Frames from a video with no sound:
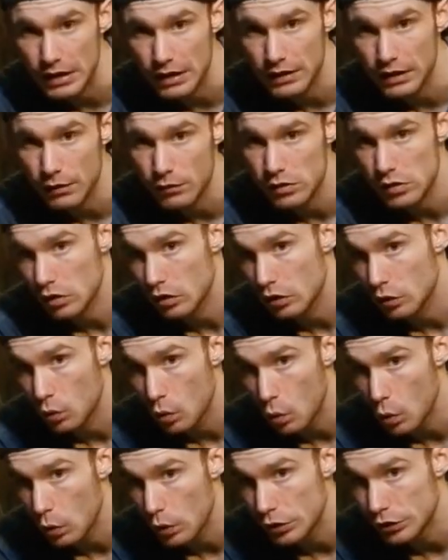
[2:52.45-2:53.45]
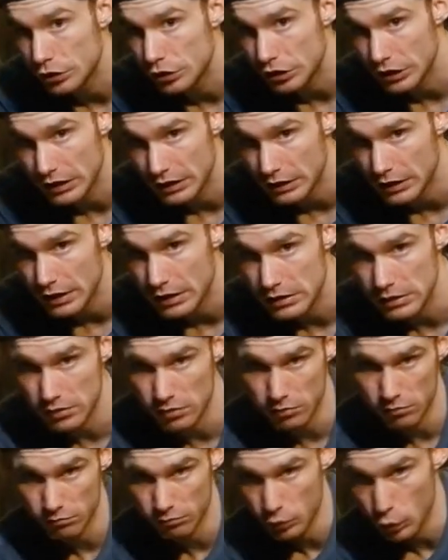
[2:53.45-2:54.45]
that there was a little orange in
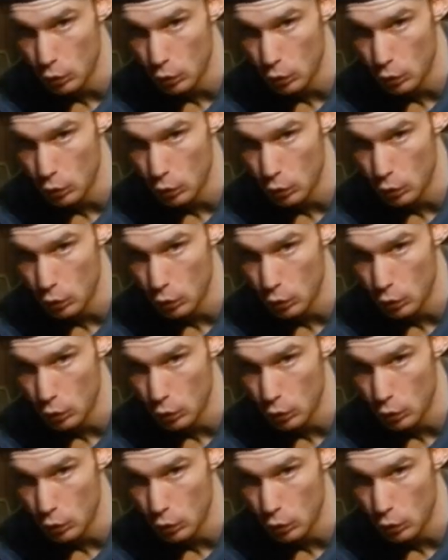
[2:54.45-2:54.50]
this,